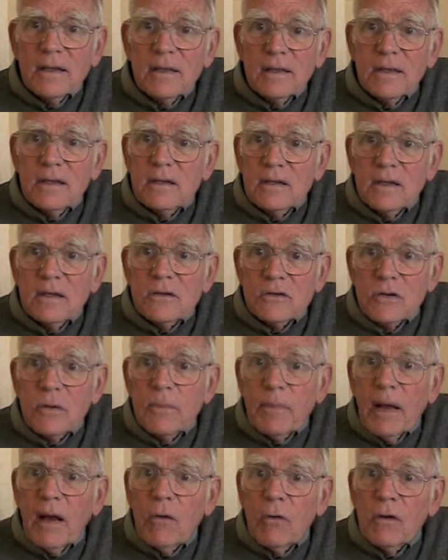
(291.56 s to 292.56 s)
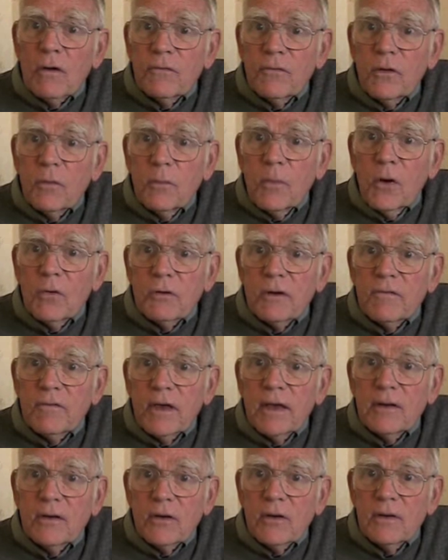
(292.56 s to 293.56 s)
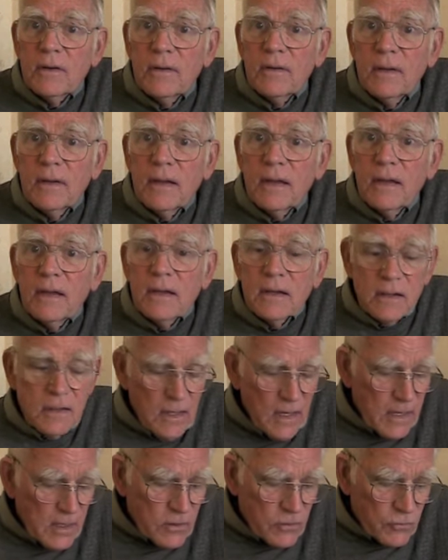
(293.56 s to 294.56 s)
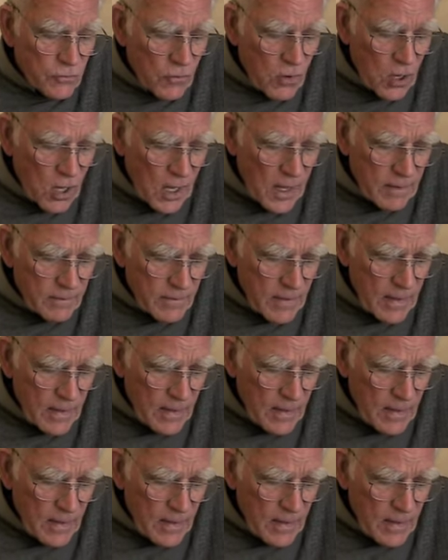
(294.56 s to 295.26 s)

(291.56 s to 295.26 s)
is a powerful motivator and draw.